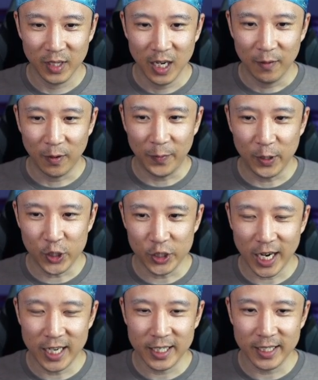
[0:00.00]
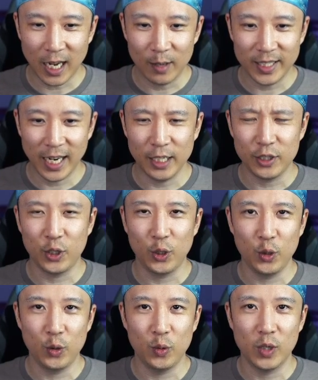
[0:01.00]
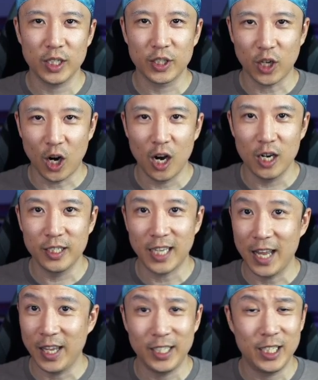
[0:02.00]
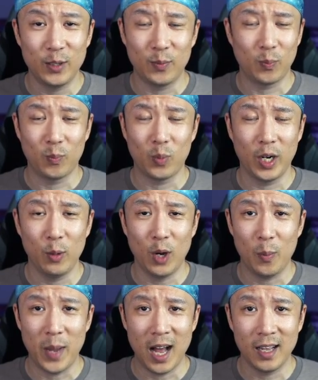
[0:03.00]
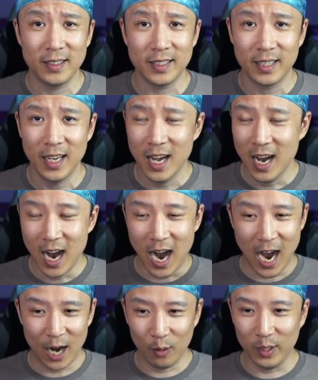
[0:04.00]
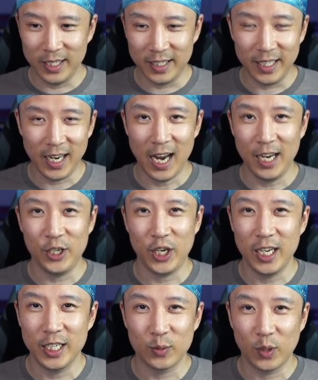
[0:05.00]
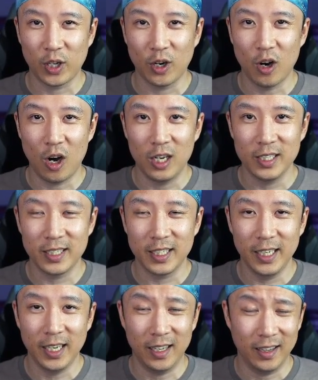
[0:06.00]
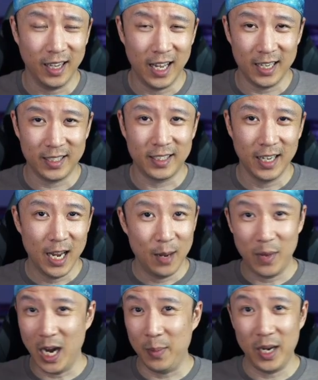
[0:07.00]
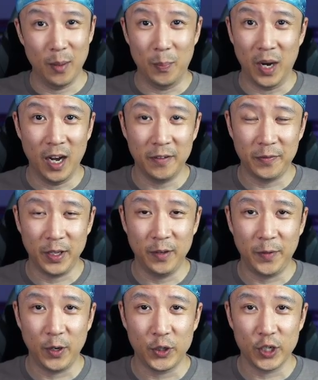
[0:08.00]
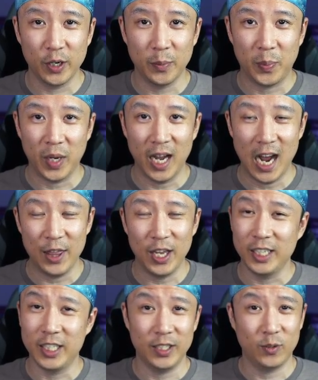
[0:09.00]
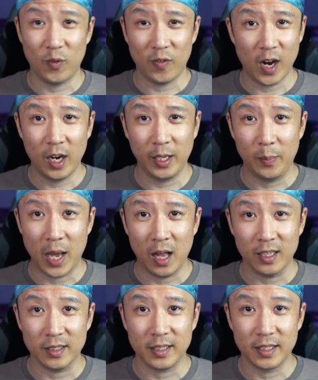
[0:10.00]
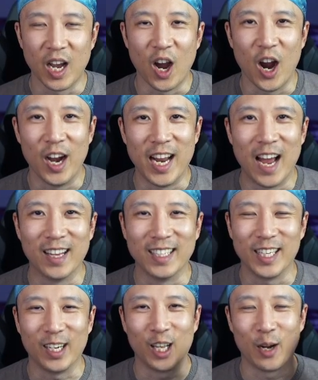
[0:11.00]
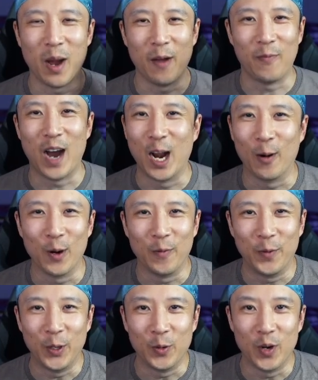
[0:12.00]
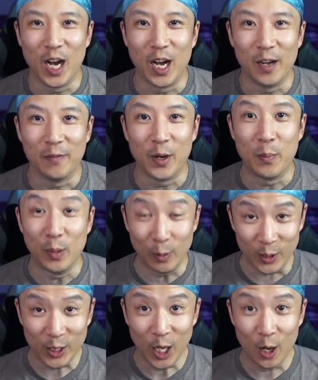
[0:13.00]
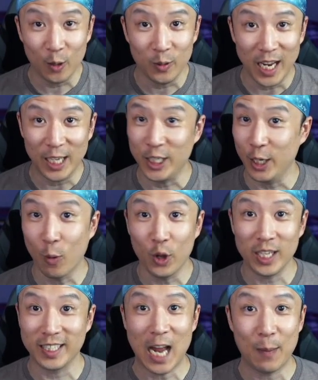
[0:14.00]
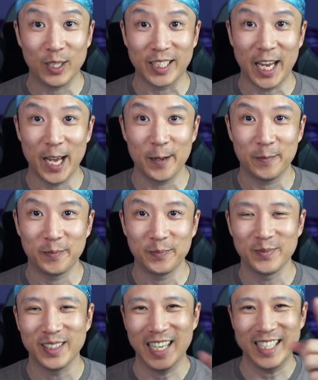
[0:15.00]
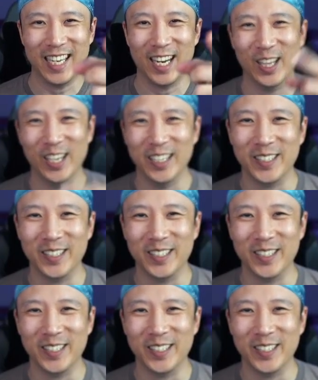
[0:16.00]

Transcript: For future changes, I would say 2 stars. I think she's pretty well balanced. I don't really see any changes with her, honestly, unless maybe a buff in the future, but I think she's fairly balanced. All right, now let's take a look at my final review of Moonstone. Is she worth a snap or skip? Let's take a look.